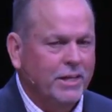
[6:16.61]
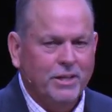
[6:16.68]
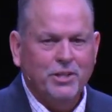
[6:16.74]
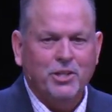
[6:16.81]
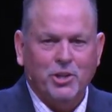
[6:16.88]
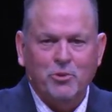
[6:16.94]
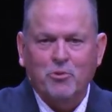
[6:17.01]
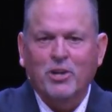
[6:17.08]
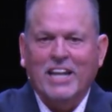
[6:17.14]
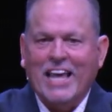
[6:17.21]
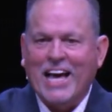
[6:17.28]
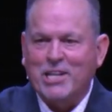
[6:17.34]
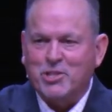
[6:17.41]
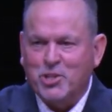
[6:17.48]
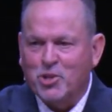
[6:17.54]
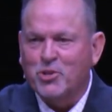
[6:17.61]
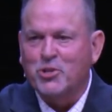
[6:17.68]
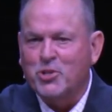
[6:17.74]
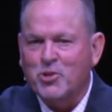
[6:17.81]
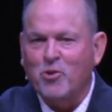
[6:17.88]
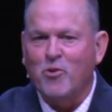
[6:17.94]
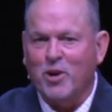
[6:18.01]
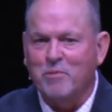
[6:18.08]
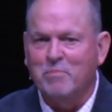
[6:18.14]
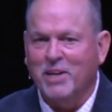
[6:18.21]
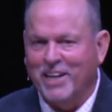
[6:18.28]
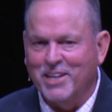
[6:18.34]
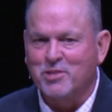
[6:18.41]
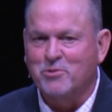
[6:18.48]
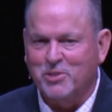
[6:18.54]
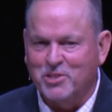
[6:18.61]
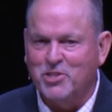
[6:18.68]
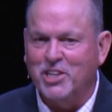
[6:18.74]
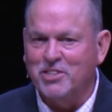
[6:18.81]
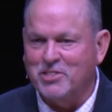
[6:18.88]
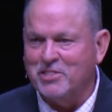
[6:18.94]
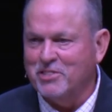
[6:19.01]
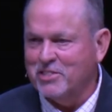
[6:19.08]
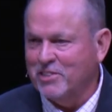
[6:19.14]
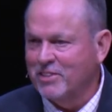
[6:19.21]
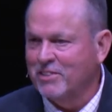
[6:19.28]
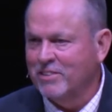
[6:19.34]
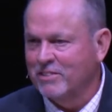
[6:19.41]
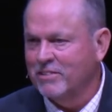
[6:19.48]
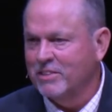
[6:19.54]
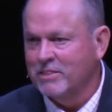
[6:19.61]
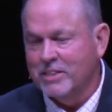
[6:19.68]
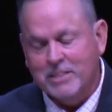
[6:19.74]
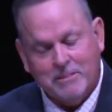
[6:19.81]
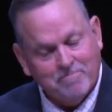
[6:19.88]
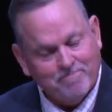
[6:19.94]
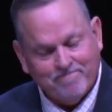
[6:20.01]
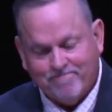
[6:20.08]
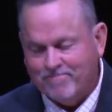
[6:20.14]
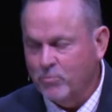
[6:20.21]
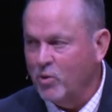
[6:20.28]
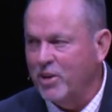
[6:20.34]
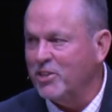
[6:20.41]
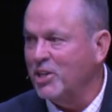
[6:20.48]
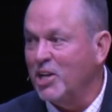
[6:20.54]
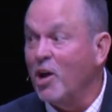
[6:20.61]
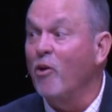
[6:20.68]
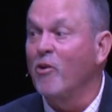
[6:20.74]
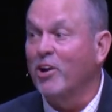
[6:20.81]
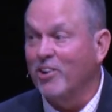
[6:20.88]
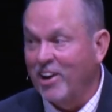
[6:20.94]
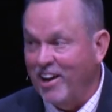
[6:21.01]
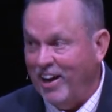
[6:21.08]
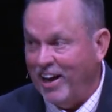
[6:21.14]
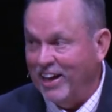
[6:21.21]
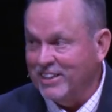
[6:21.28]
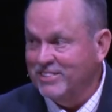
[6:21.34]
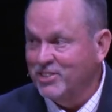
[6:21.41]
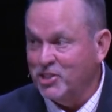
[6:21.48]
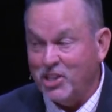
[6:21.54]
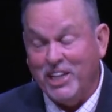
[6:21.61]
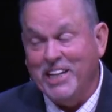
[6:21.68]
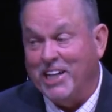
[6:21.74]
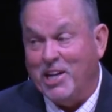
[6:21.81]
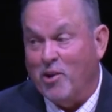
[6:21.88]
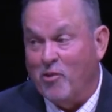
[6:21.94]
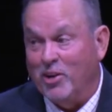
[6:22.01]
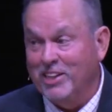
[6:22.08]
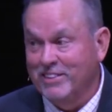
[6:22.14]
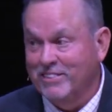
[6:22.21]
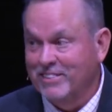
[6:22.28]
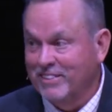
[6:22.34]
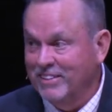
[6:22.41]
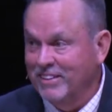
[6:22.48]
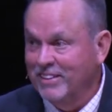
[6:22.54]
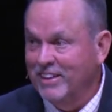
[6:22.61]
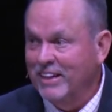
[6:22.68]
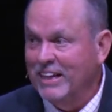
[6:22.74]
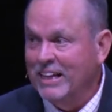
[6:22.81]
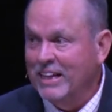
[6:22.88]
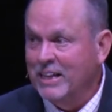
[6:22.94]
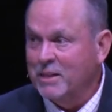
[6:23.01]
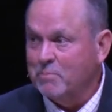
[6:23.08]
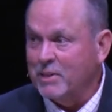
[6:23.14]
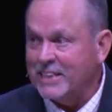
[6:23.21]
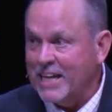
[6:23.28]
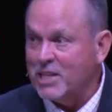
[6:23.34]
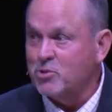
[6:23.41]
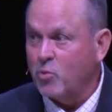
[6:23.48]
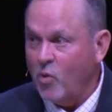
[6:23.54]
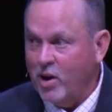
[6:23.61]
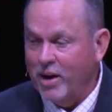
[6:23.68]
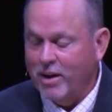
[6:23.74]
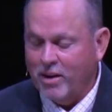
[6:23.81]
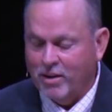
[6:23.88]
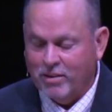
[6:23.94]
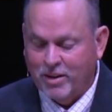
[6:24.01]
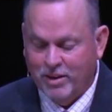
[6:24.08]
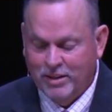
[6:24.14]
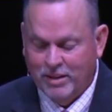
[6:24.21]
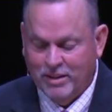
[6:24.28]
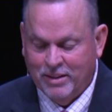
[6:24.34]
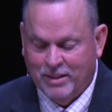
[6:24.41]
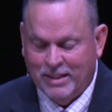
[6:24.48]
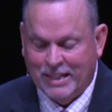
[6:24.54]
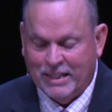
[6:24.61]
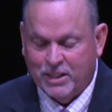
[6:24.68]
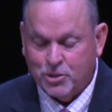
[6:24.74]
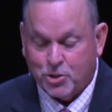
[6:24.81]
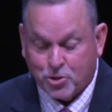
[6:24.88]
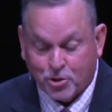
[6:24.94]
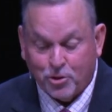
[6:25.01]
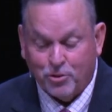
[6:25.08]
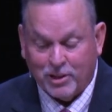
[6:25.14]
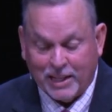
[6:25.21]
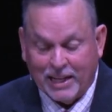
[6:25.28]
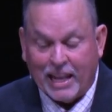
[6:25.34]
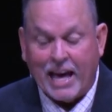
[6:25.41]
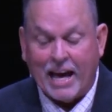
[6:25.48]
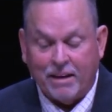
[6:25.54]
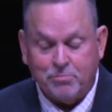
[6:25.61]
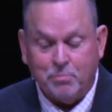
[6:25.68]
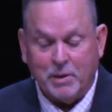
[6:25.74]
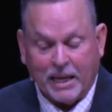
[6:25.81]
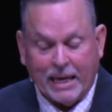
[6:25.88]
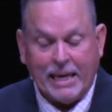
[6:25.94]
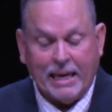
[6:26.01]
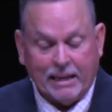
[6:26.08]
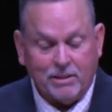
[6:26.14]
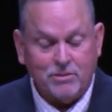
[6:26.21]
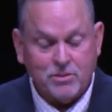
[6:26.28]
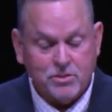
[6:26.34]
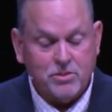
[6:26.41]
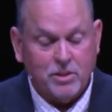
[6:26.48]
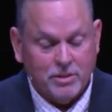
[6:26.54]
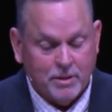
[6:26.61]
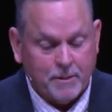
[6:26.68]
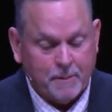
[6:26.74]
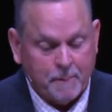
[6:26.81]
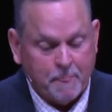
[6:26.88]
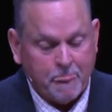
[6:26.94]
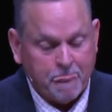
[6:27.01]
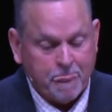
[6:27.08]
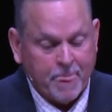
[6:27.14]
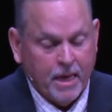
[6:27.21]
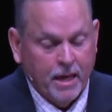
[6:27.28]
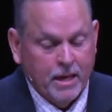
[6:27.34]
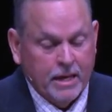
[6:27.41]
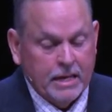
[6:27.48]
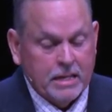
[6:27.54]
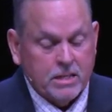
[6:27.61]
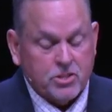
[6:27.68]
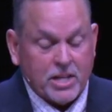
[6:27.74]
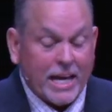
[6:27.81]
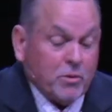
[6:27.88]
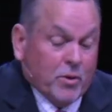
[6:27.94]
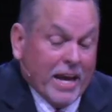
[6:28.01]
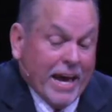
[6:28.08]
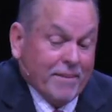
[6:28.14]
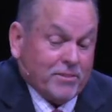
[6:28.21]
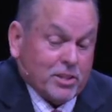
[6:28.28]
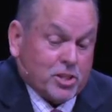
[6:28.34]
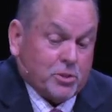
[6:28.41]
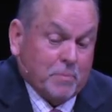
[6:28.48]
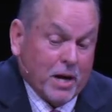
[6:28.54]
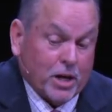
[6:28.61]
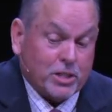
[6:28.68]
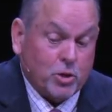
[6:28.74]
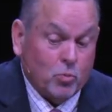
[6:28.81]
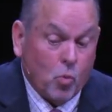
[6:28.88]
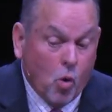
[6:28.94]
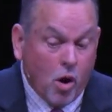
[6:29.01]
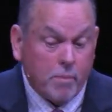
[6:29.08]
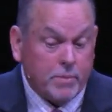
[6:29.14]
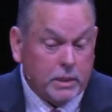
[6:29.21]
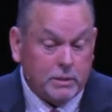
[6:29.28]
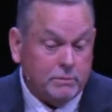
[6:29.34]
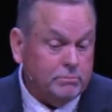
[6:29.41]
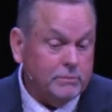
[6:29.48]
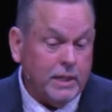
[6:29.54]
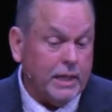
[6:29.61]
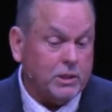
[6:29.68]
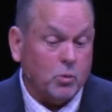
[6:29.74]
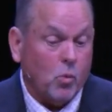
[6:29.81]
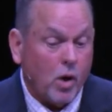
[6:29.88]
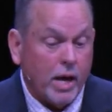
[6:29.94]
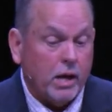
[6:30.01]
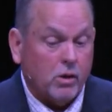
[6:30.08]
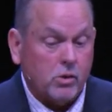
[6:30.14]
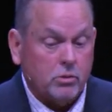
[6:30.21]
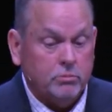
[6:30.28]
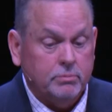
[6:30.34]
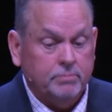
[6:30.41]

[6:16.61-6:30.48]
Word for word: Do you realize your story begins with Jesus? Whether you know it or not. She didn't know it, but that's where truly life begins. Second, we have the Samaritan woman at the well.